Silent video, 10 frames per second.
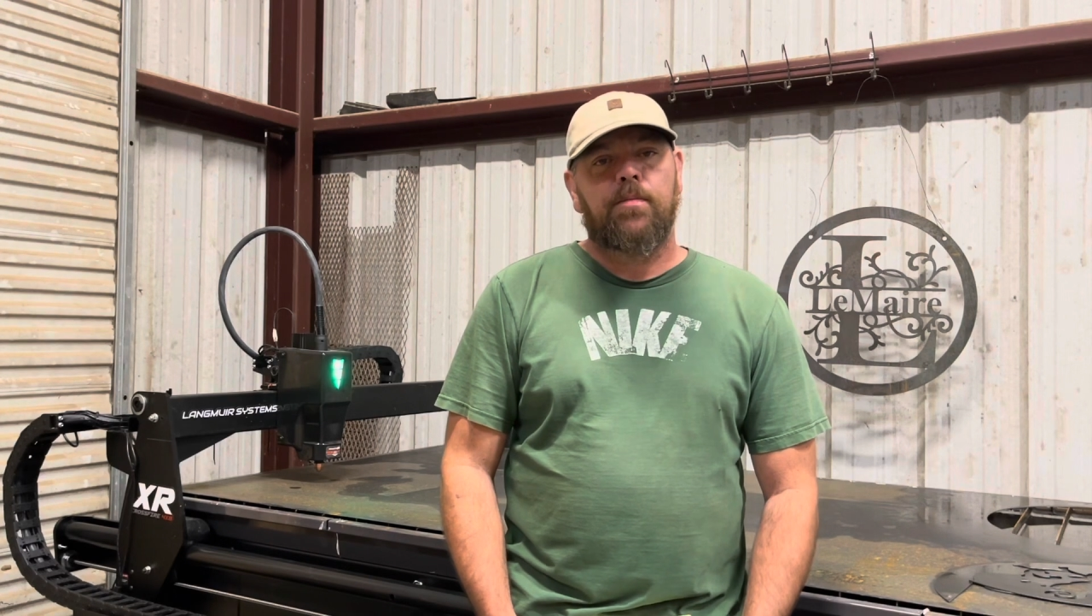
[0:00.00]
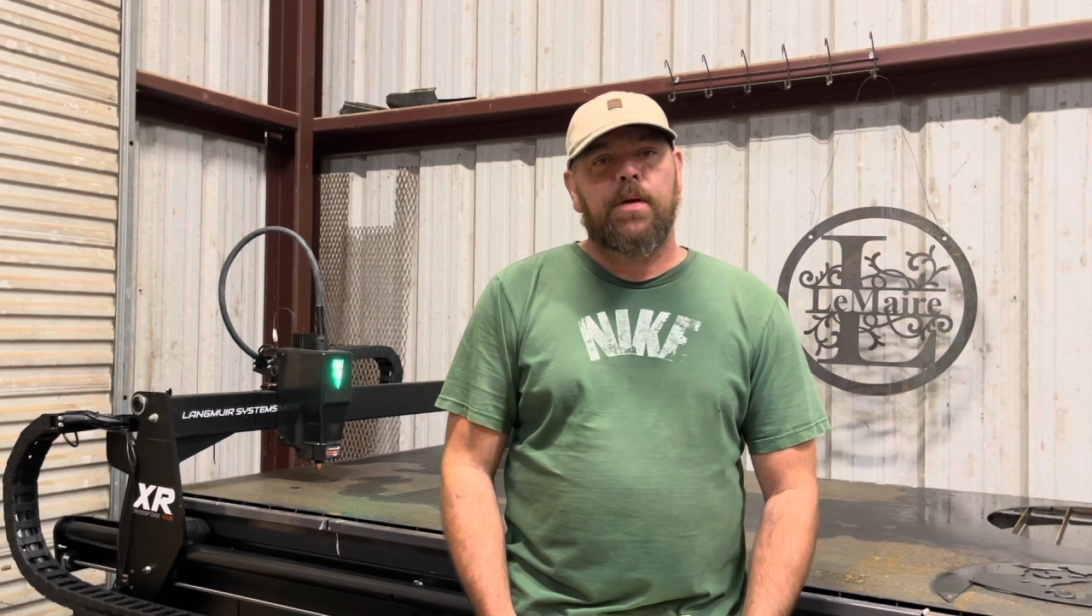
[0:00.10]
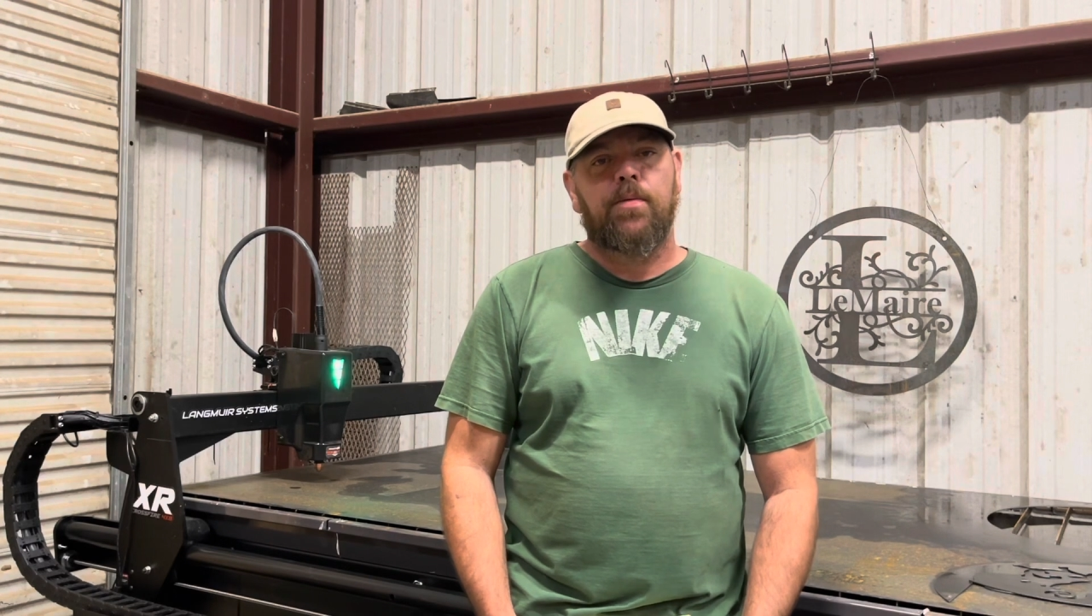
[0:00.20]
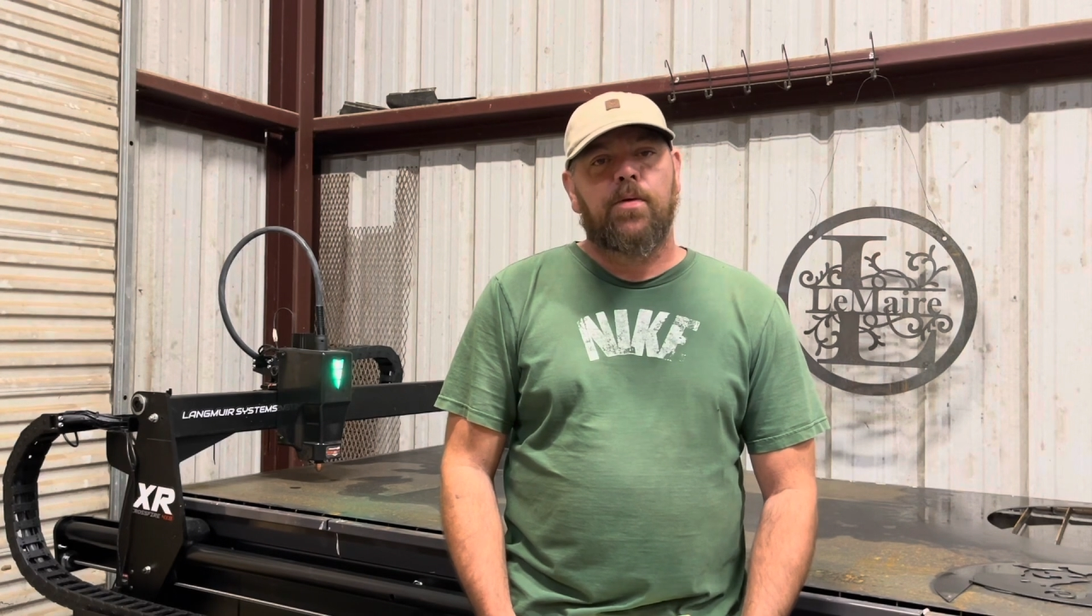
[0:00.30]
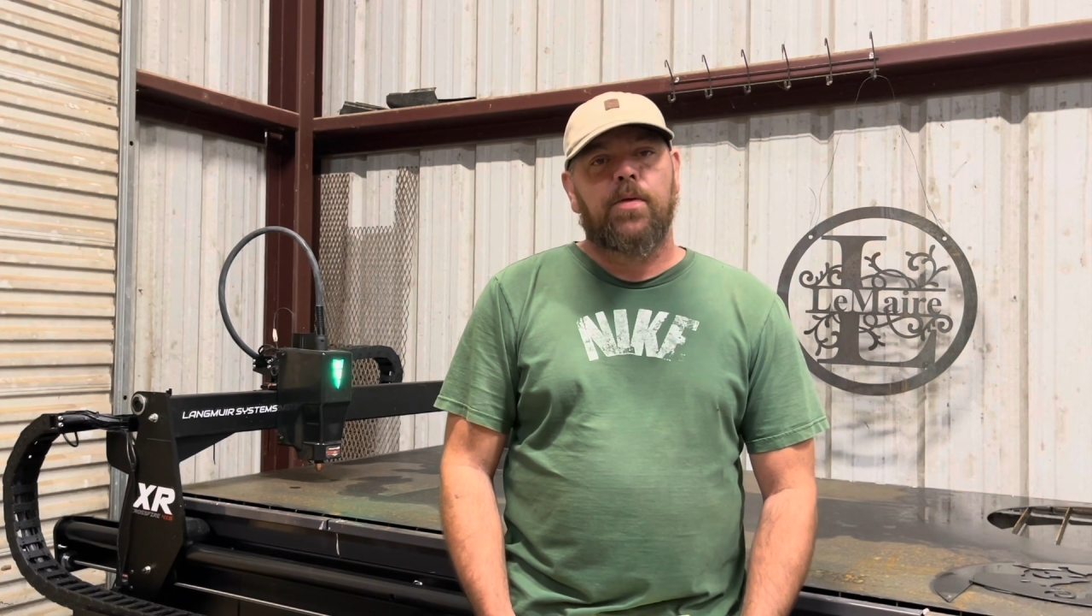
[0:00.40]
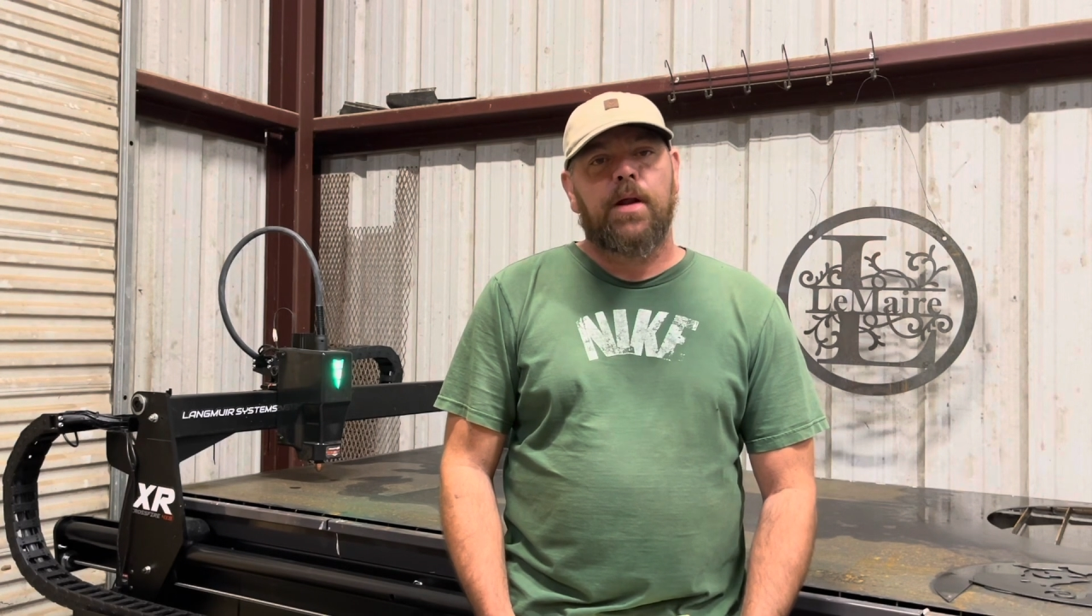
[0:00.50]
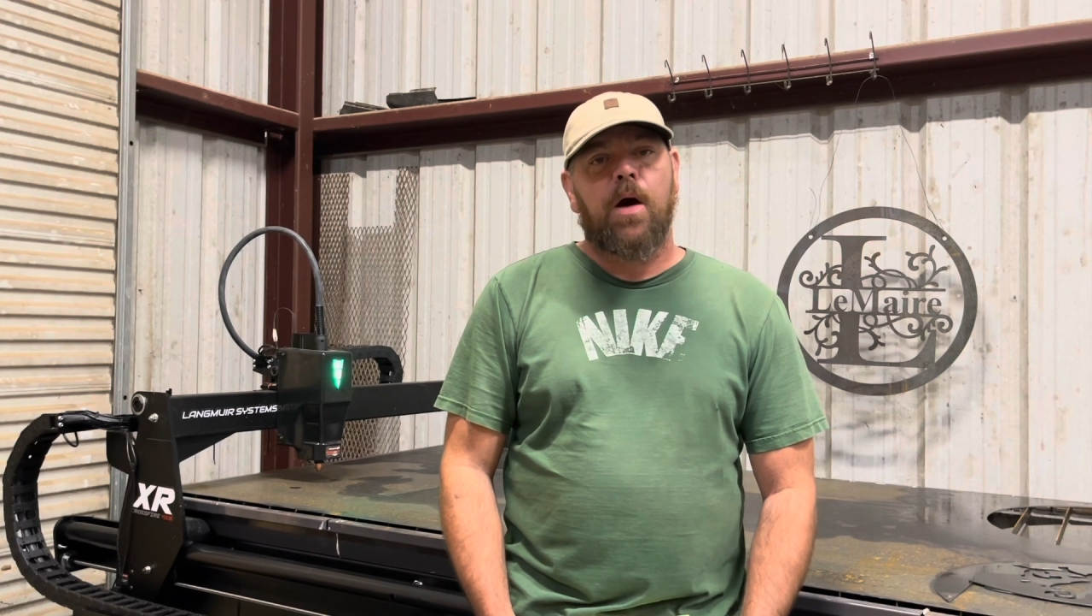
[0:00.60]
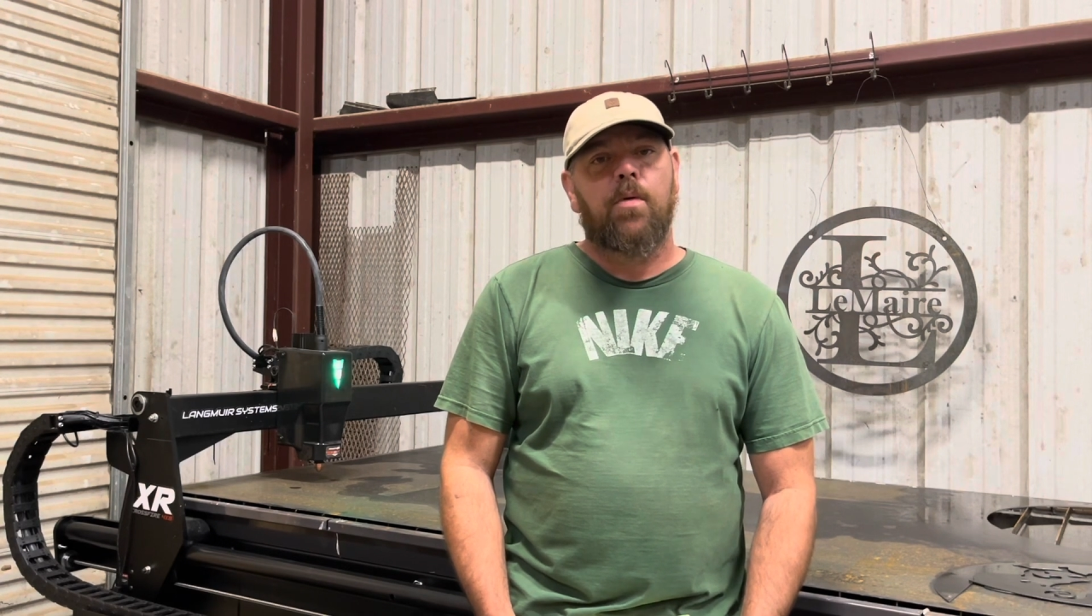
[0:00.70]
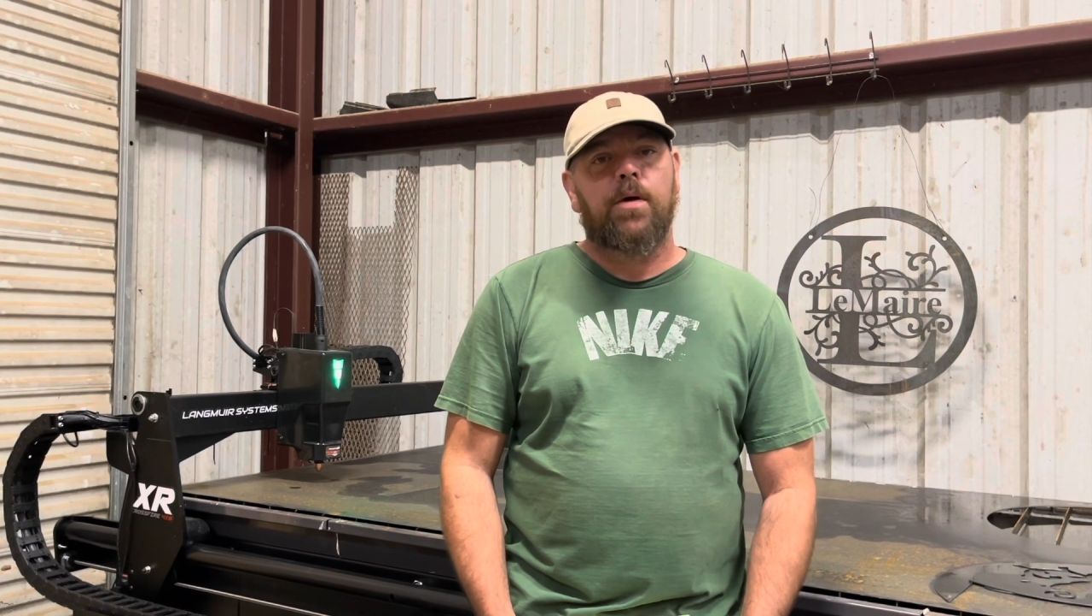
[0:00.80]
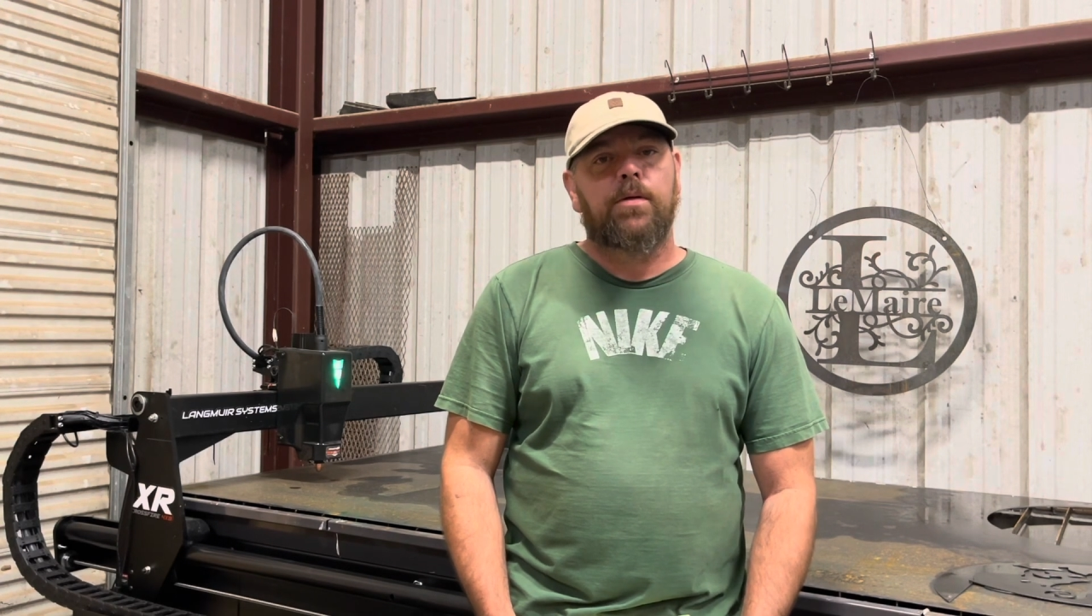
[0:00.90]
people that
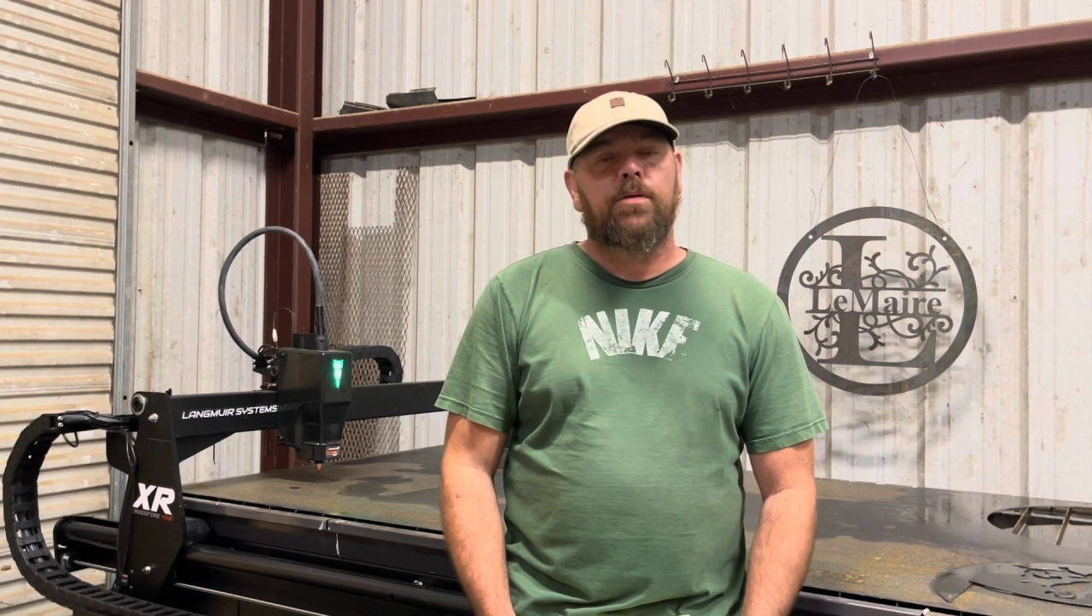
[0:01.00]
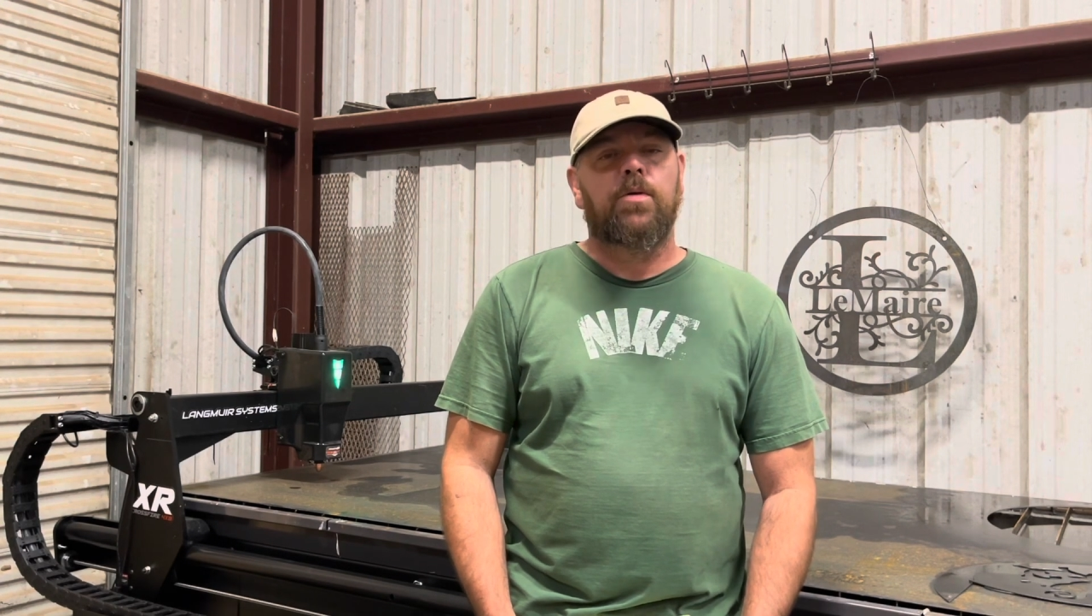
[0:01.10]
I would